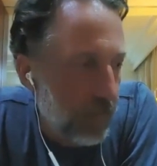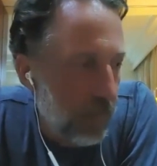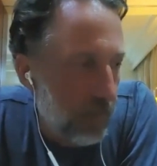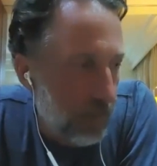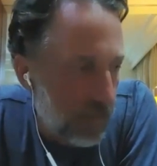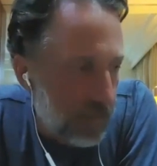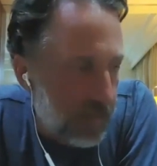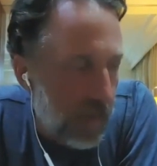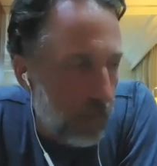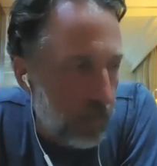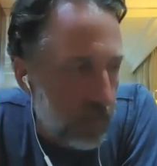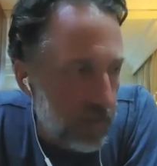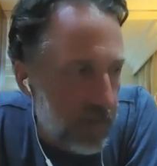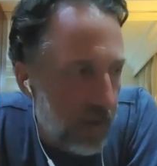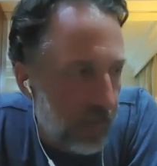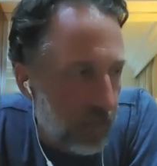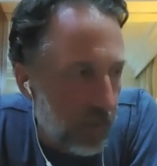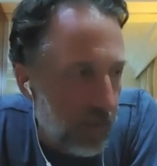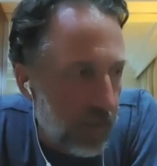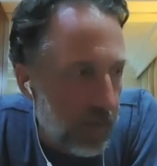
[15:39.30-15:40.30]
but that was
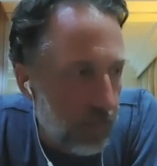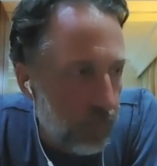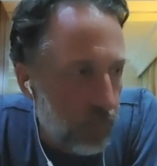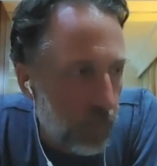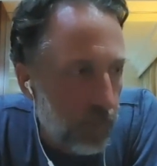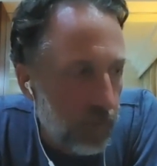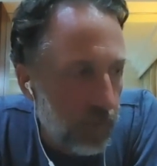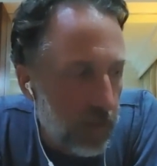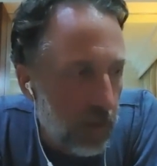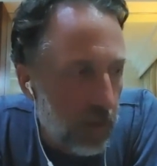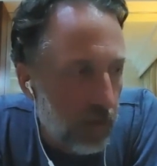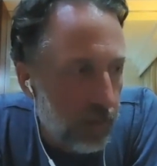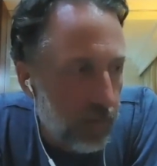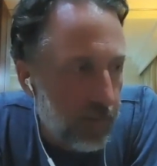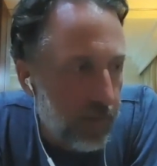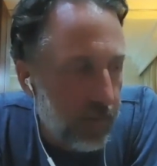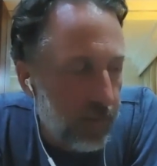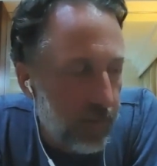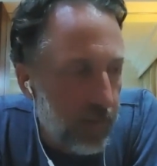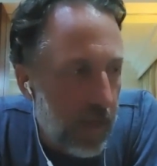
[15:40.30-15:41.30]
definitely,
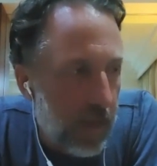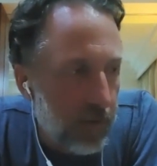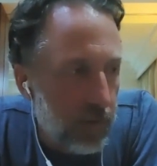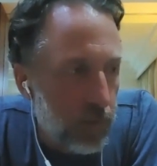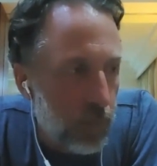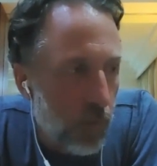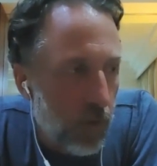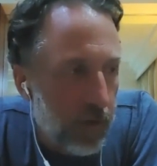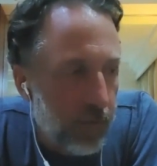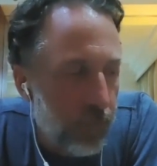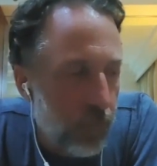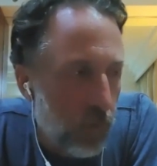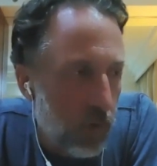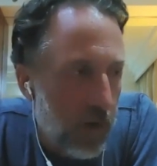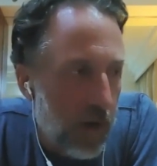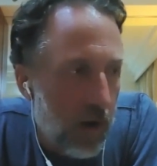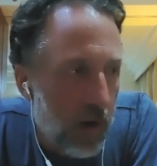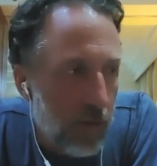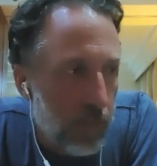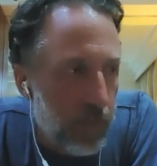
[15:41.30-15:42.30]
that
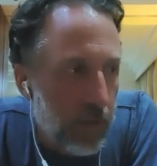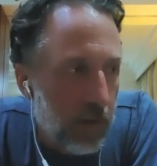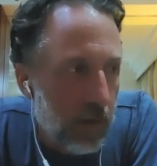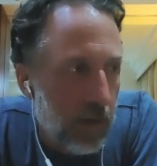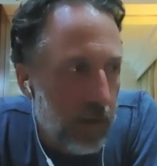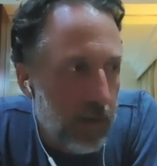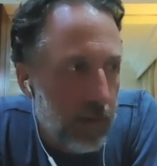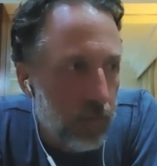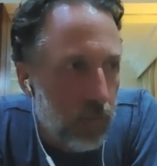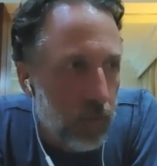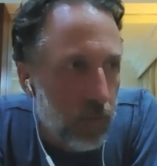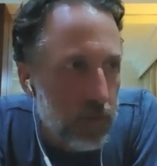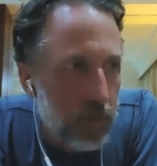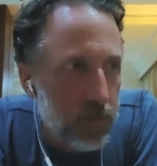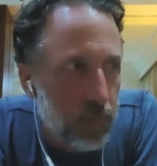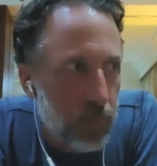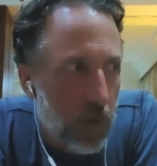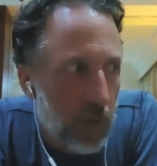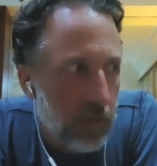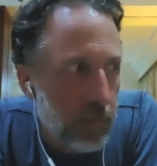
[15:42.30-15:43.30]
24-hour period was
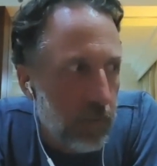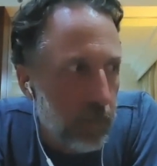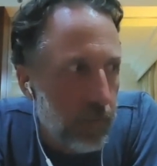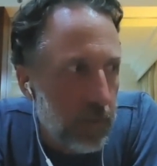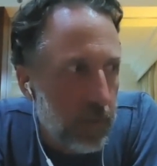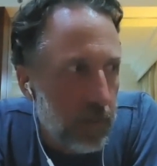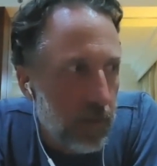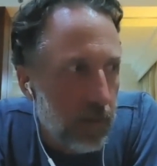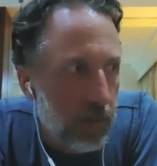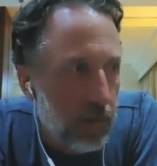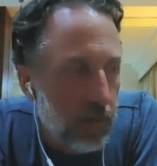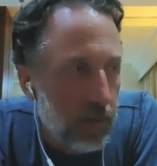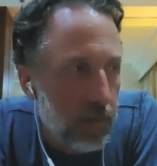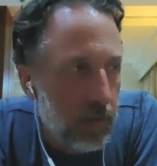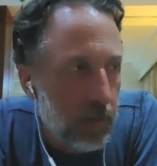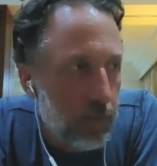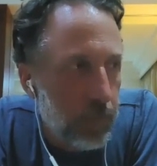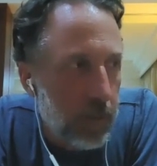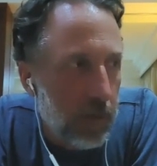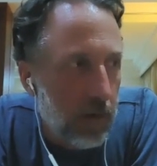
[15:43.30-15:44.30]
probably
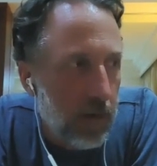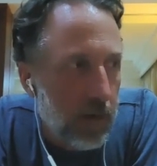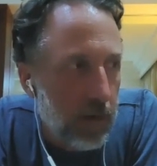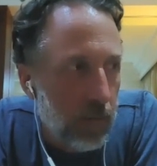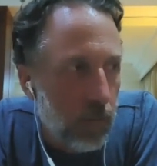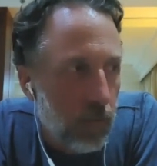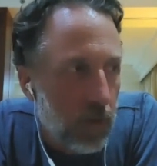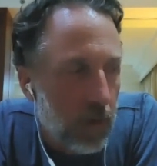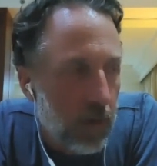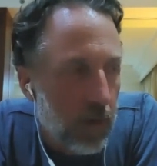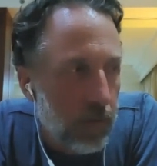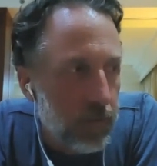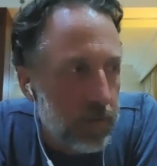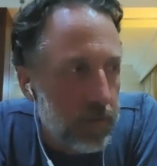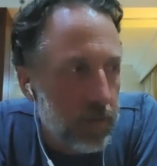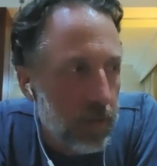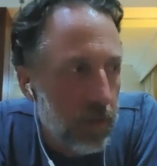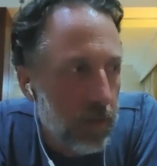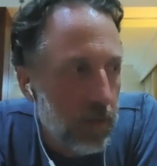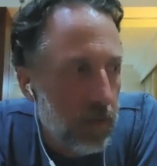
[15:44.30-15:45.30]
the period where I
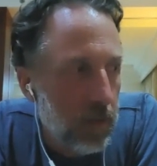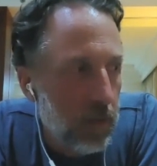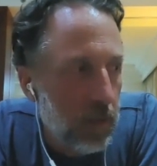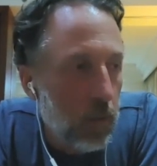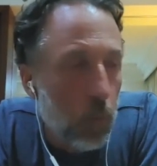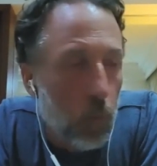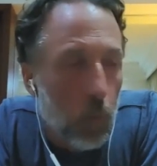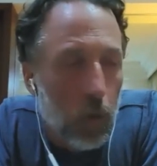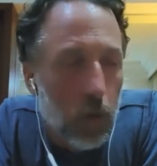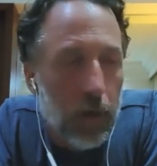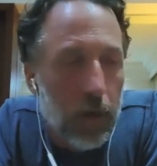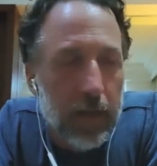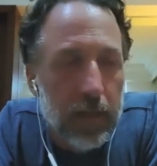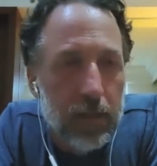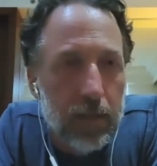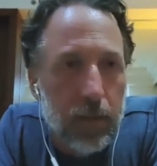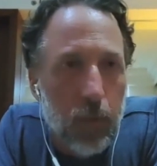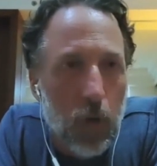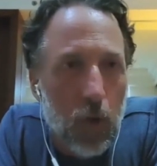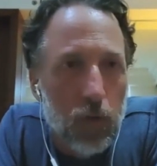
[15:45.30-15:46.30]
was worried
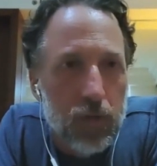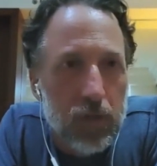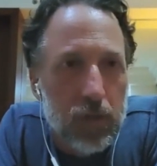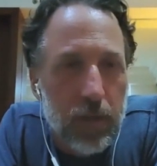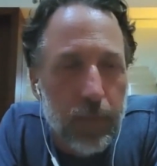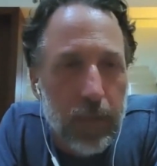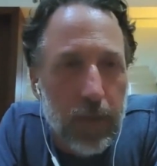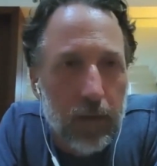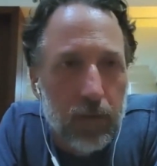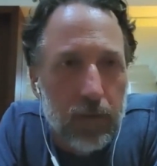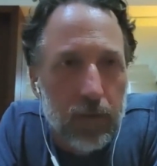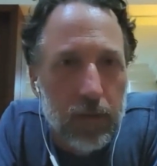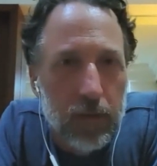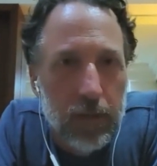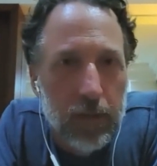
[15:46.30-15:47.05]
the most about